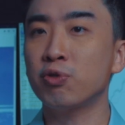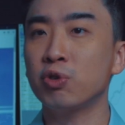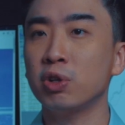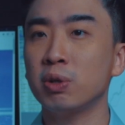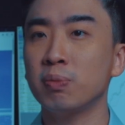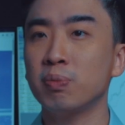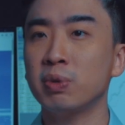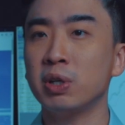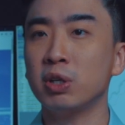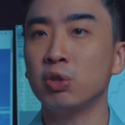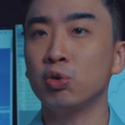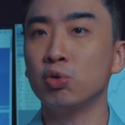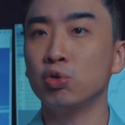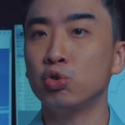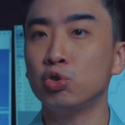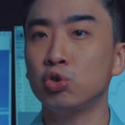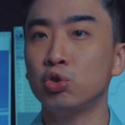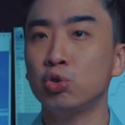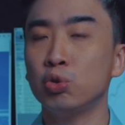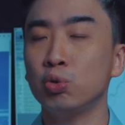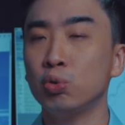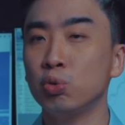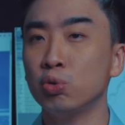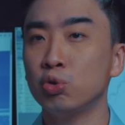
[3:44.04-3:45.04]
frame that you
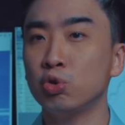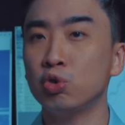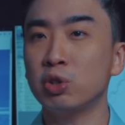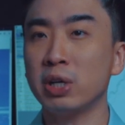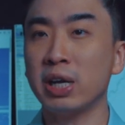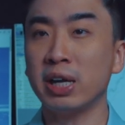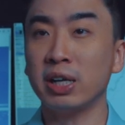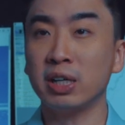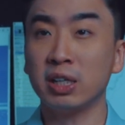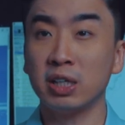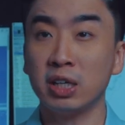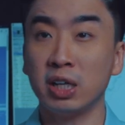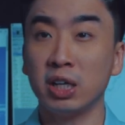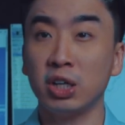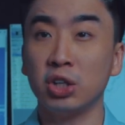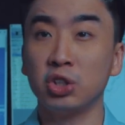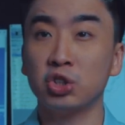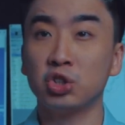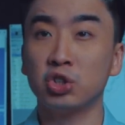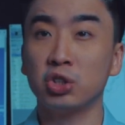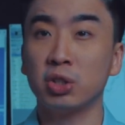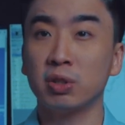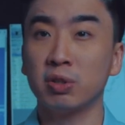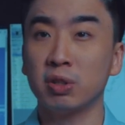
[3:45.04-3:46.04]
choose to
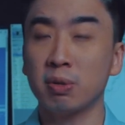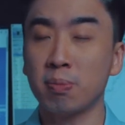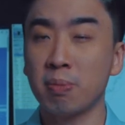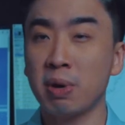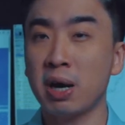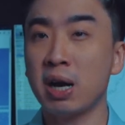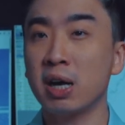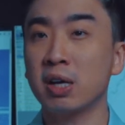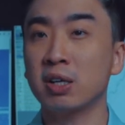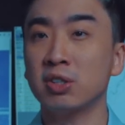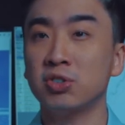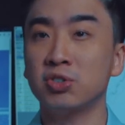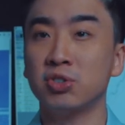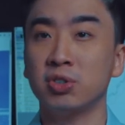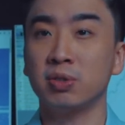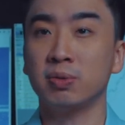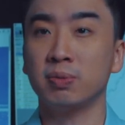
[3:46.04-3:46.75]
engage the markets